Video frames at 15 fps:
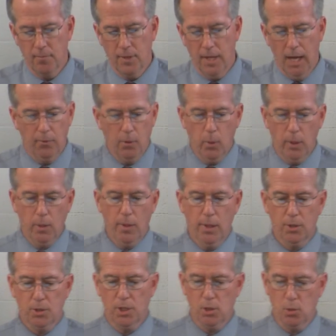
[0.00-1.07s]
Everyone who
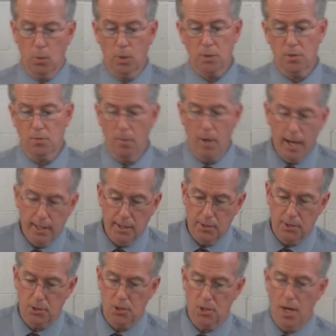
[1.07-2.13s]
hears these words of mine and
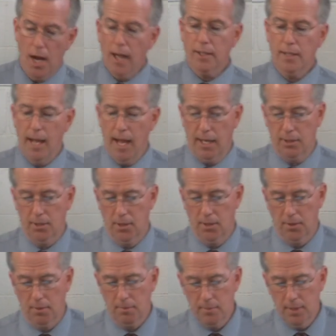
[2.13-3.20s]
does not act on
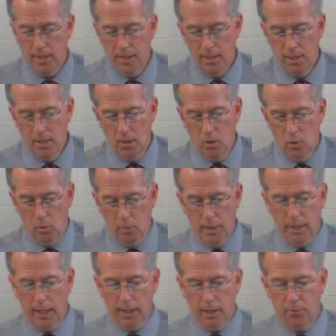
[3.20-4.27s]
them will be
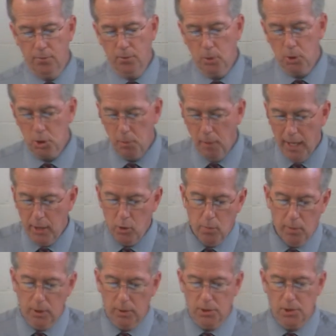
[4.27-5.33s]
like a foolish man who
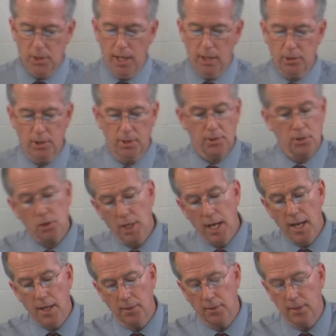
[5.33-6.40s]
built his house on the
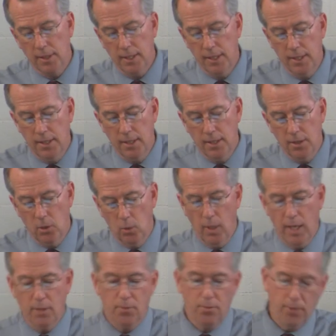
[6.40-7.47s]
sand. The
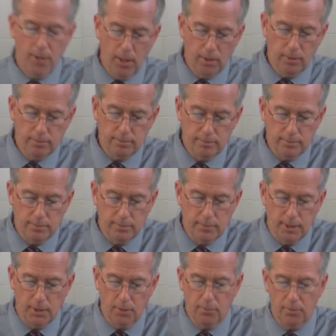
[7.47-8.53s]
rain fell,
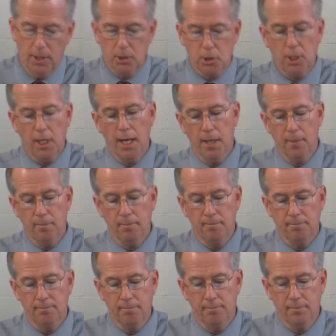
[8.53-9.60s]
and the floods came,
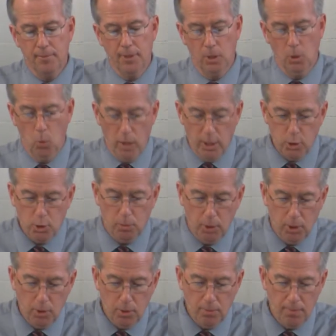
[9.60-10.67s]
and the winds
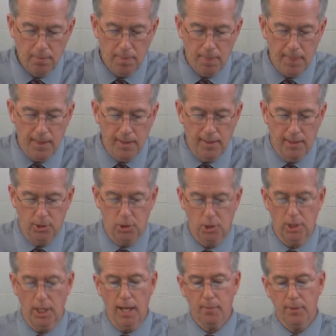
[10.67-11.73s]
blew and
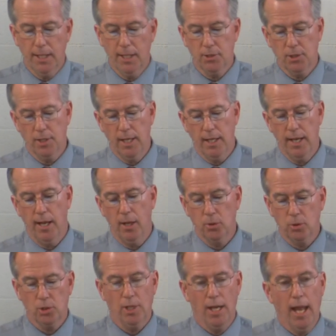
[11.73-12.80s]
slammed against that
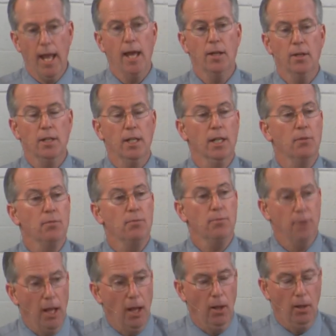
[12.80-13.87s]
house, and it
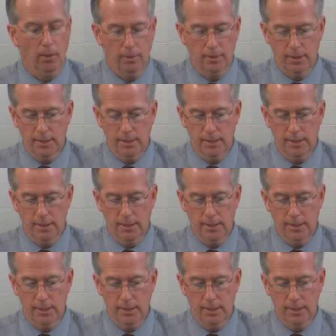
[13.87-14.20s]
fell,